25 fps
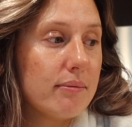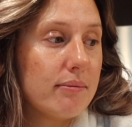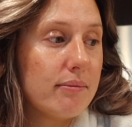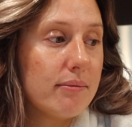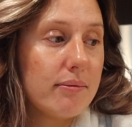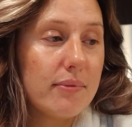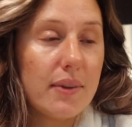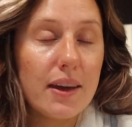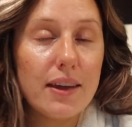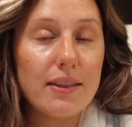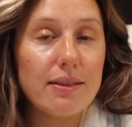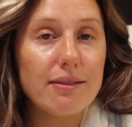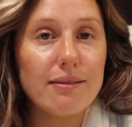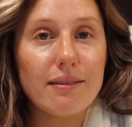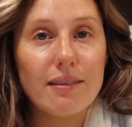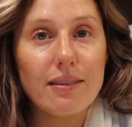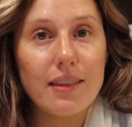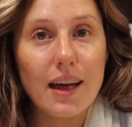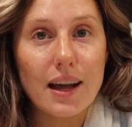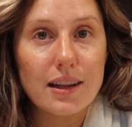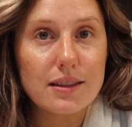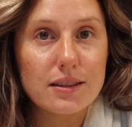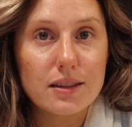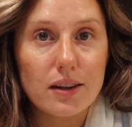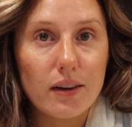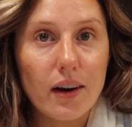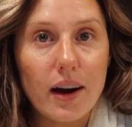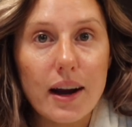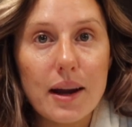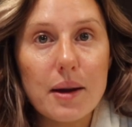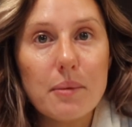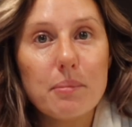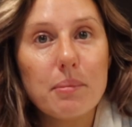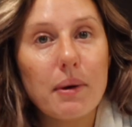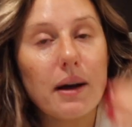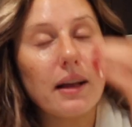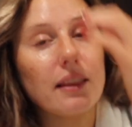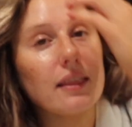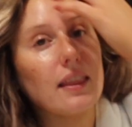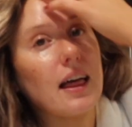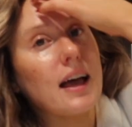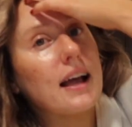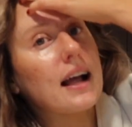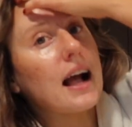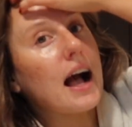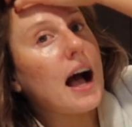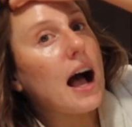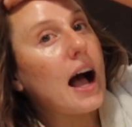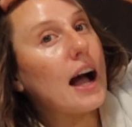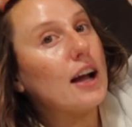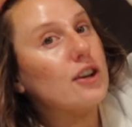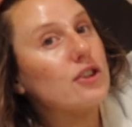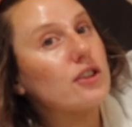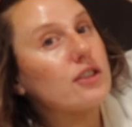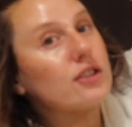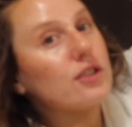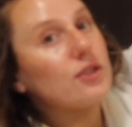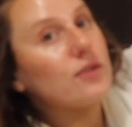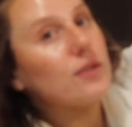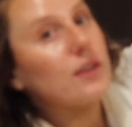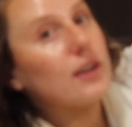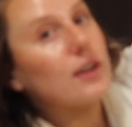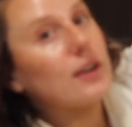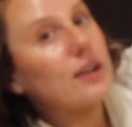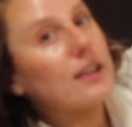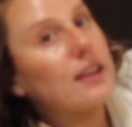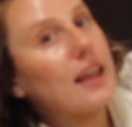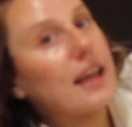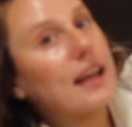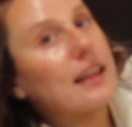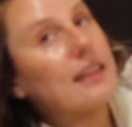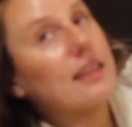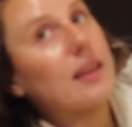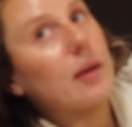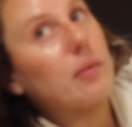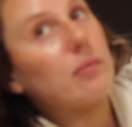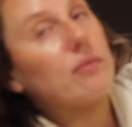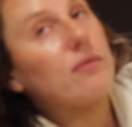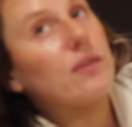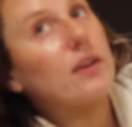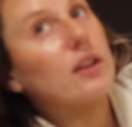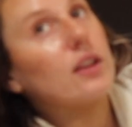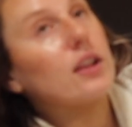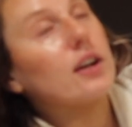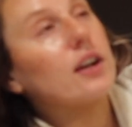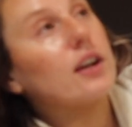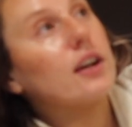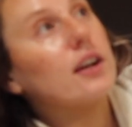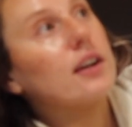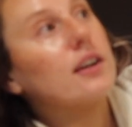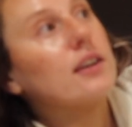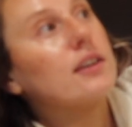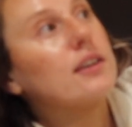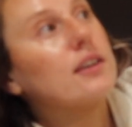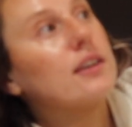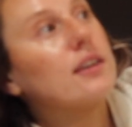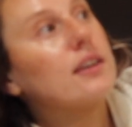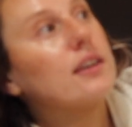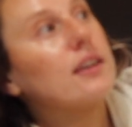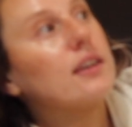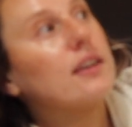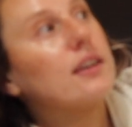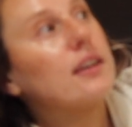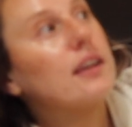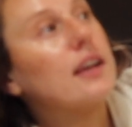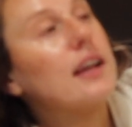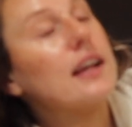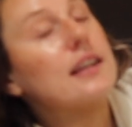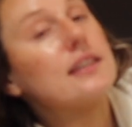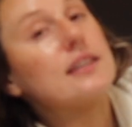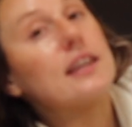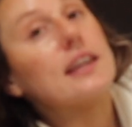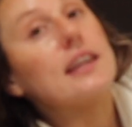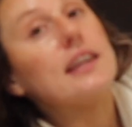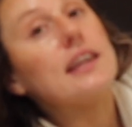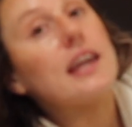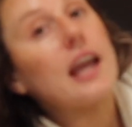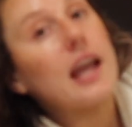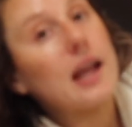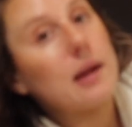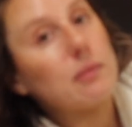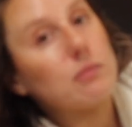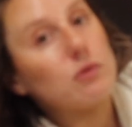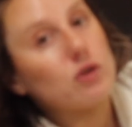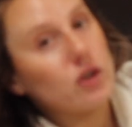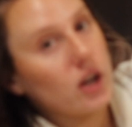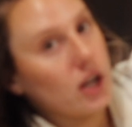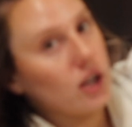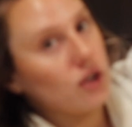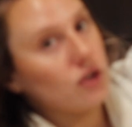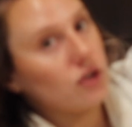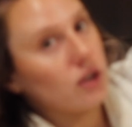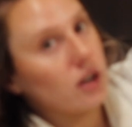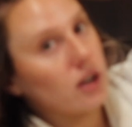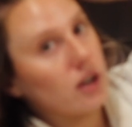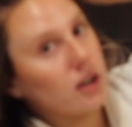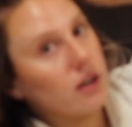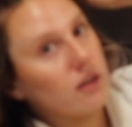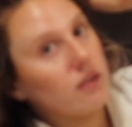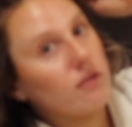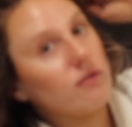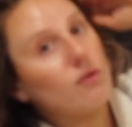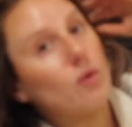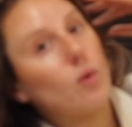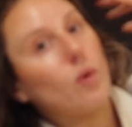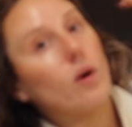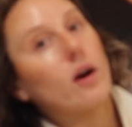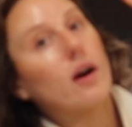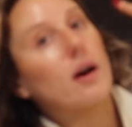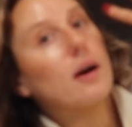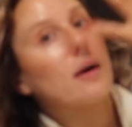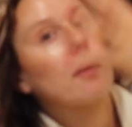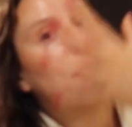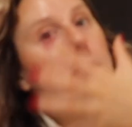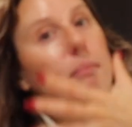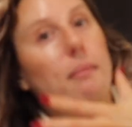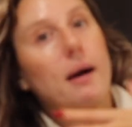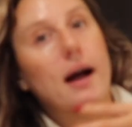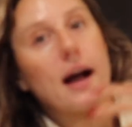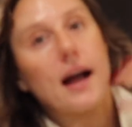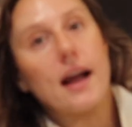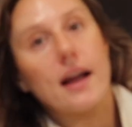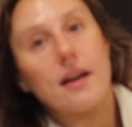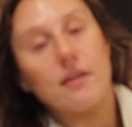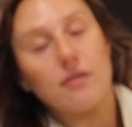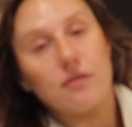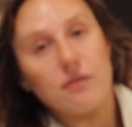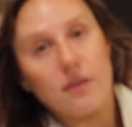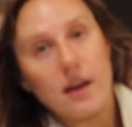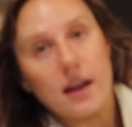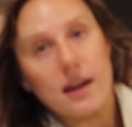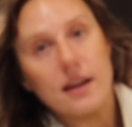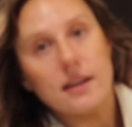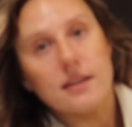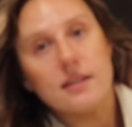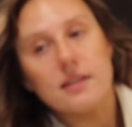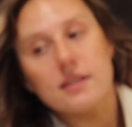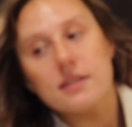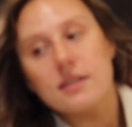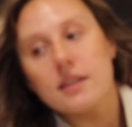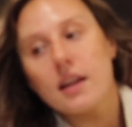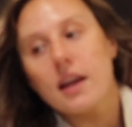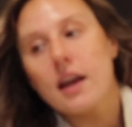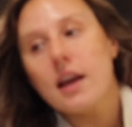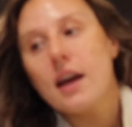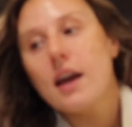then that's great. But like, I just feel like lip filler is a game changer for my face.